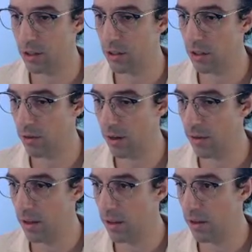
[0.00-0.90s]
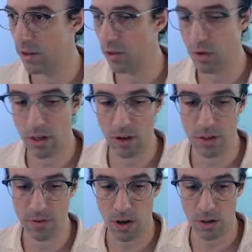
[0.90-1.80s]
All right, these are 3 colors of
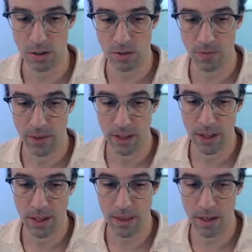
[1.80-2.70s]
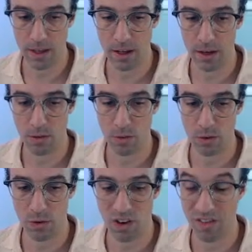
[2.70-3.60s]
frogs. And then we'll
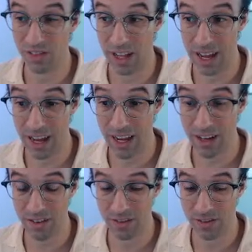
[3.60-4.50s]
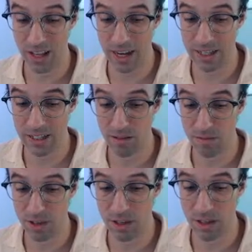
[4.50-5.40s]
do our fly. Flies can
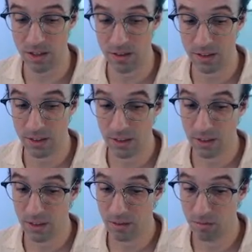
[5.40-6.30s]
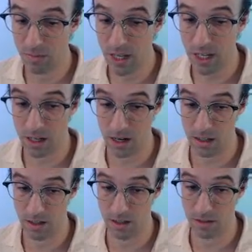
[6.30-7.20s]
be many
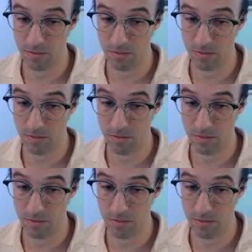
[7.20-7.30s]
colors.